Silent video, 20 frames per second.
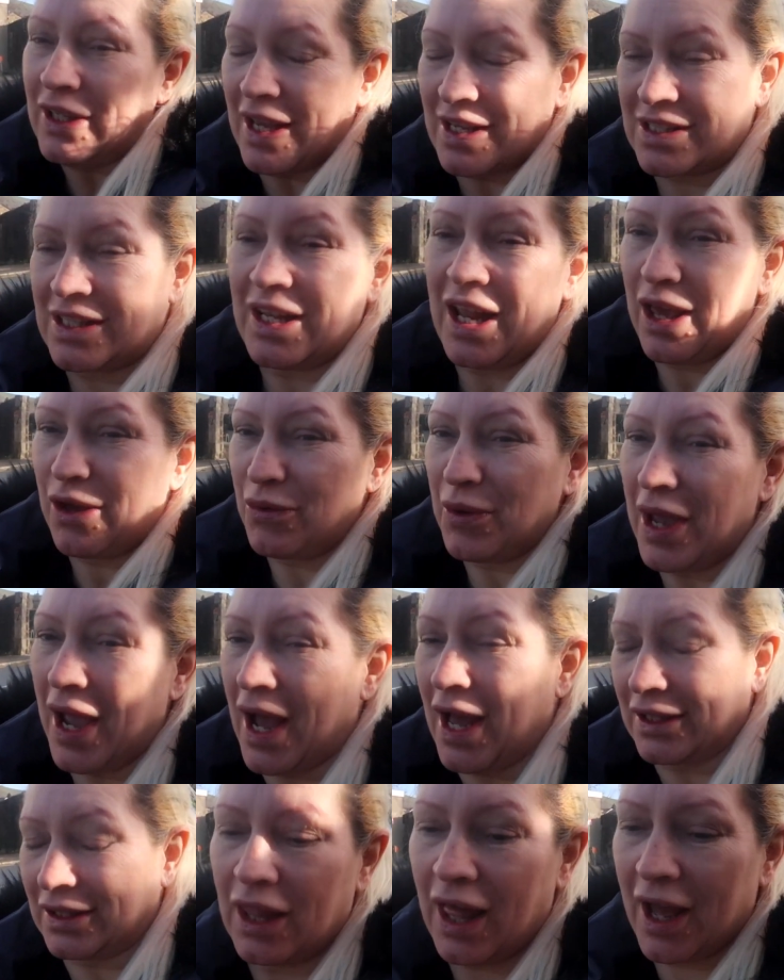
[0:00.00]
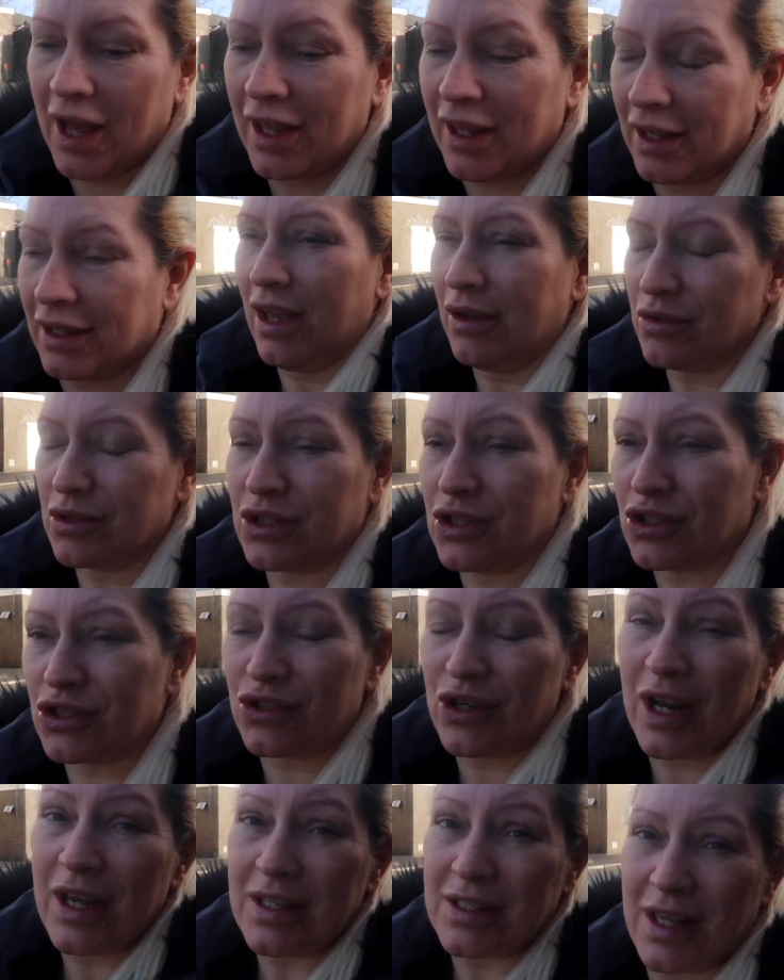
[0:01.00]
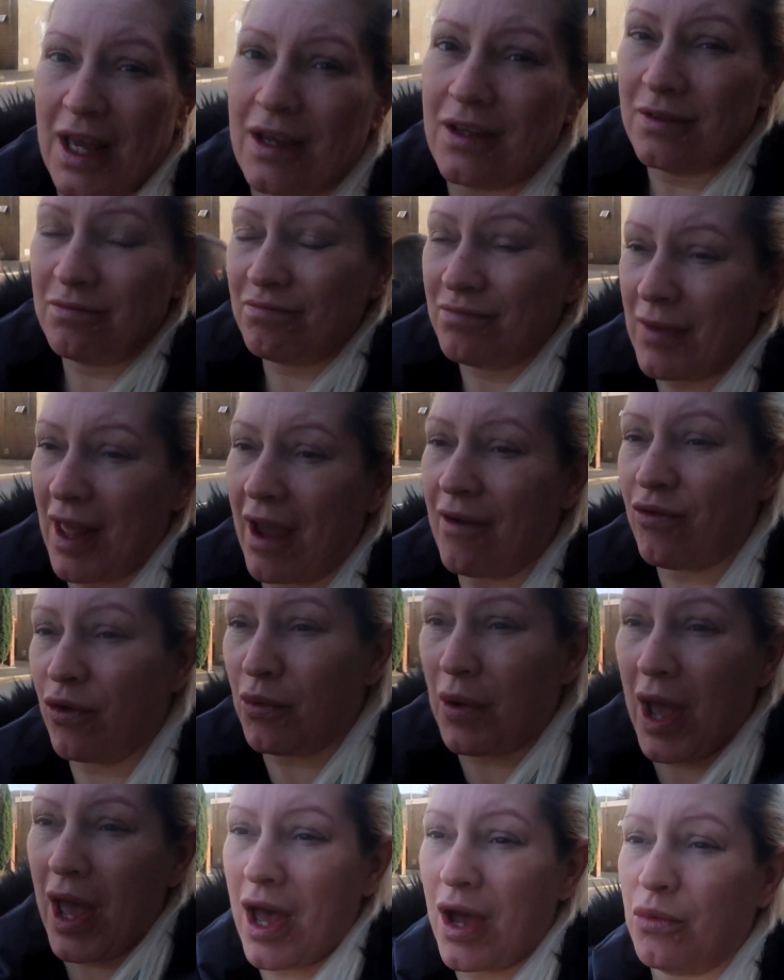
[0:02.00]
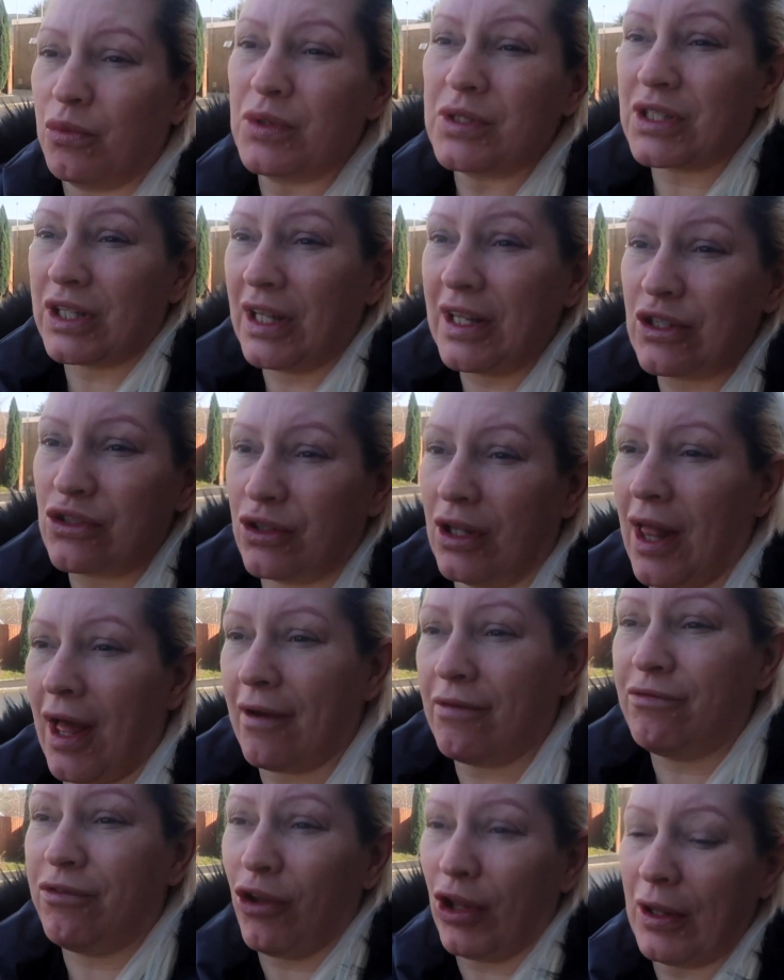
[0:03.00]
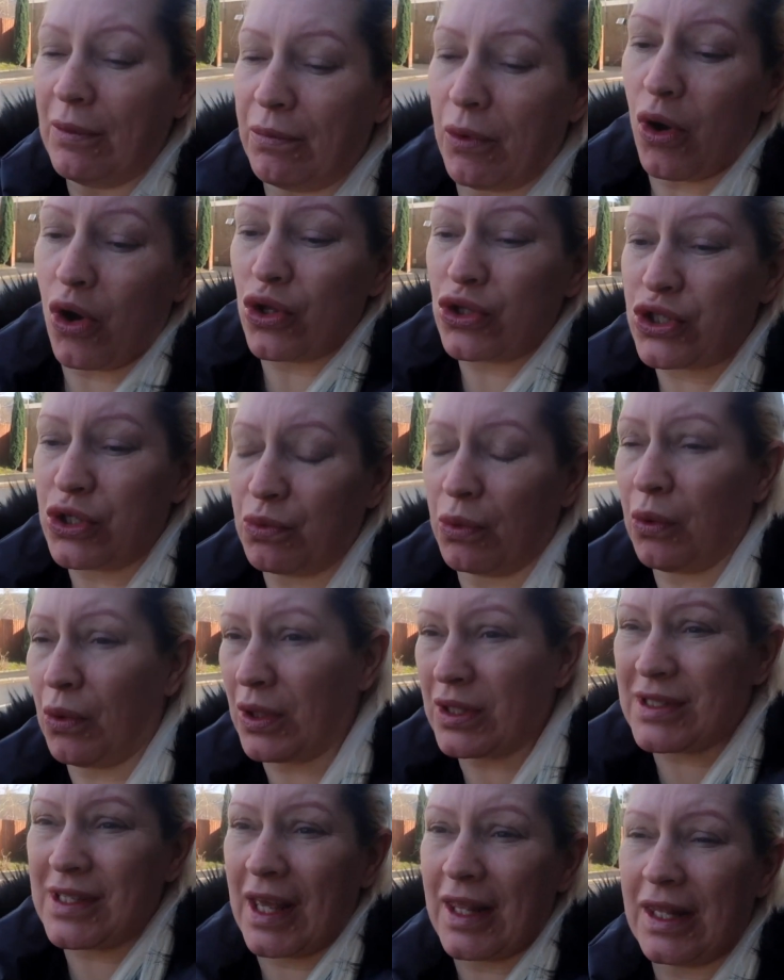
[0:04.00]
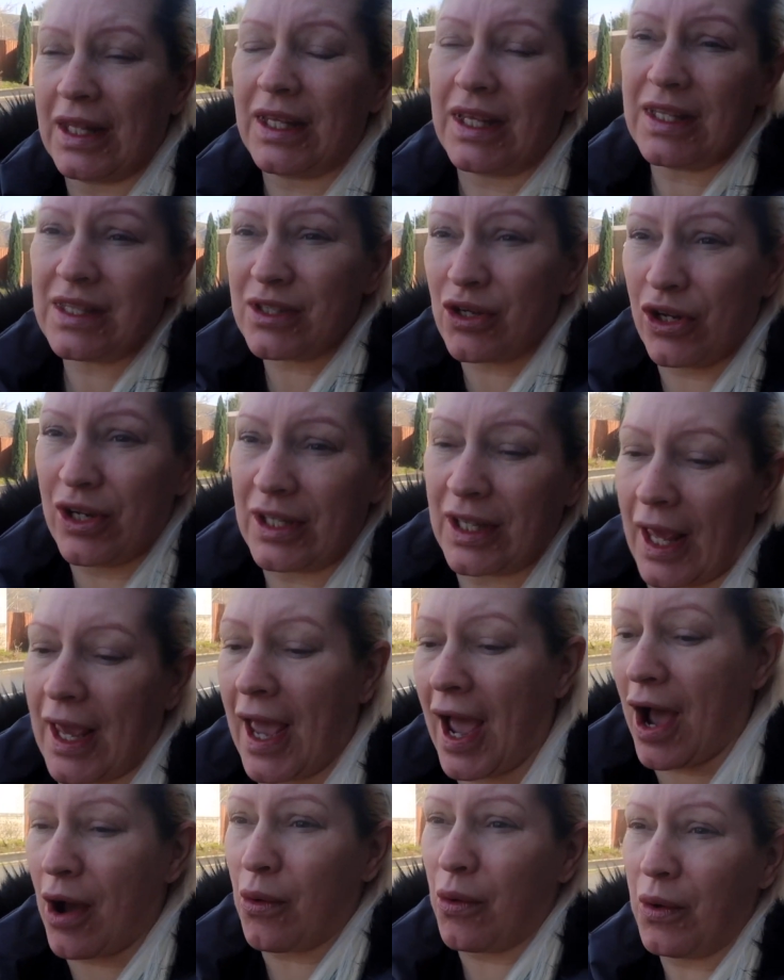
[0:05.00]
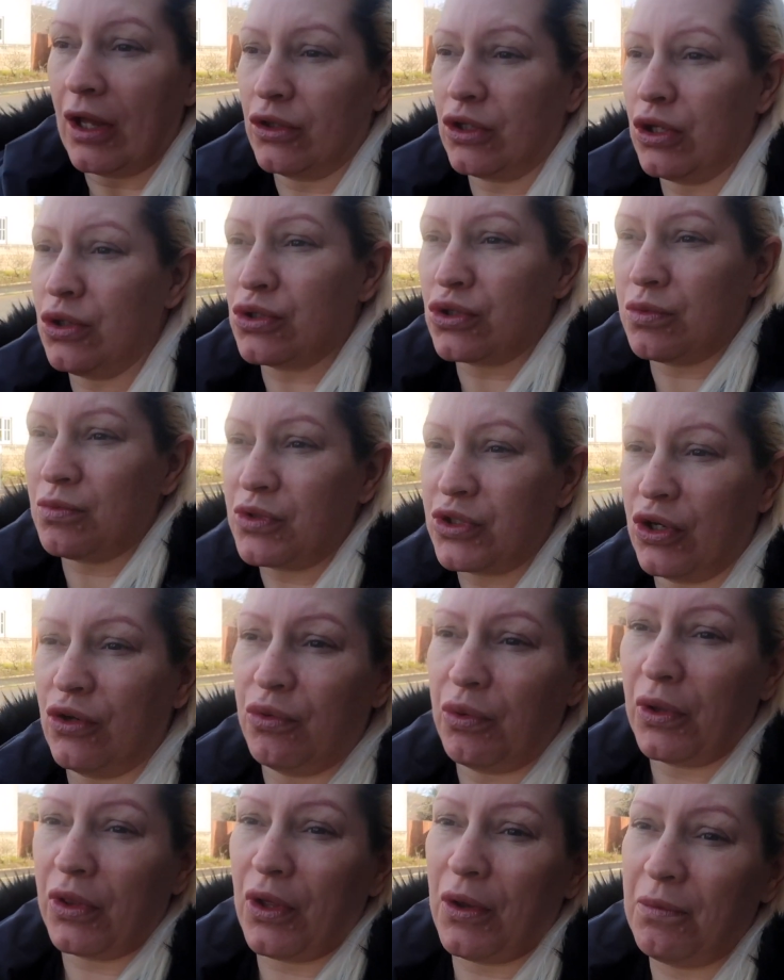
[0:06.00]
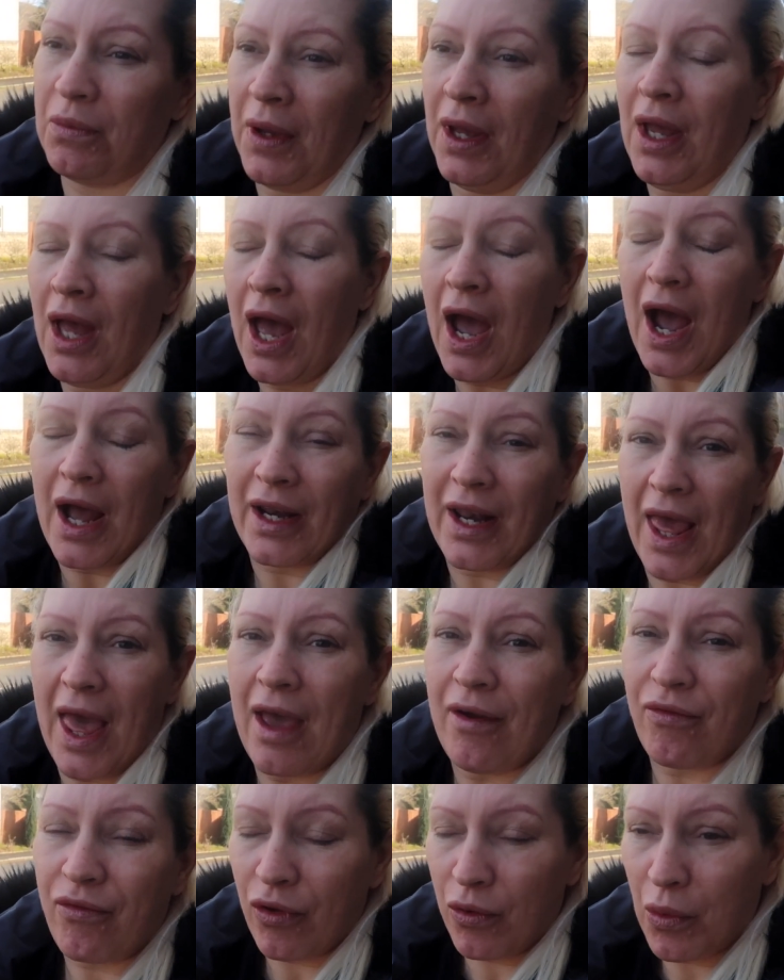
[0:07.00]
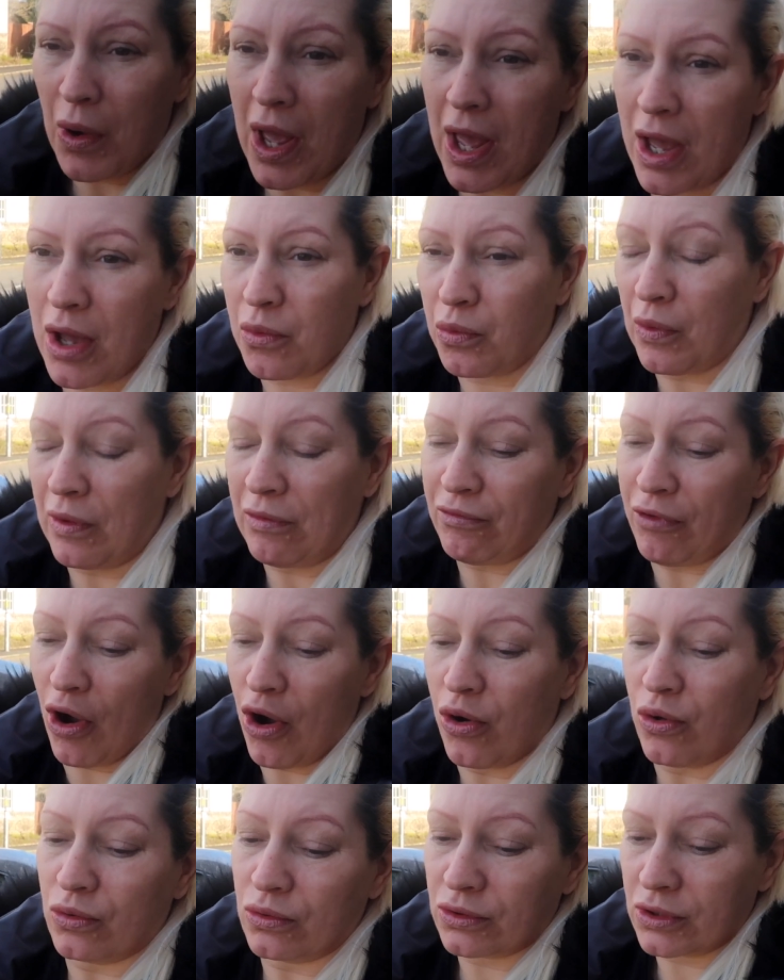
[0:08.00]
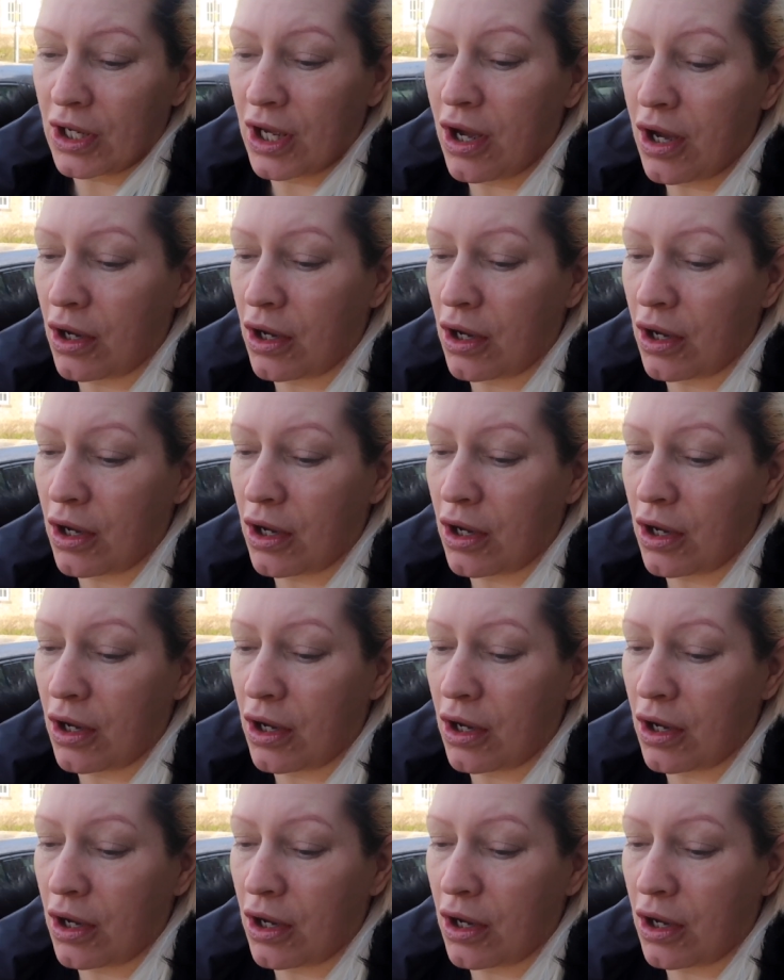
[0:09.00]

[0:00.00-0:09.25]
yesterday we had like it was just crazy everywhere was literally fully booked we got to take the kids on a day out and do some stuff with them and everywhere we found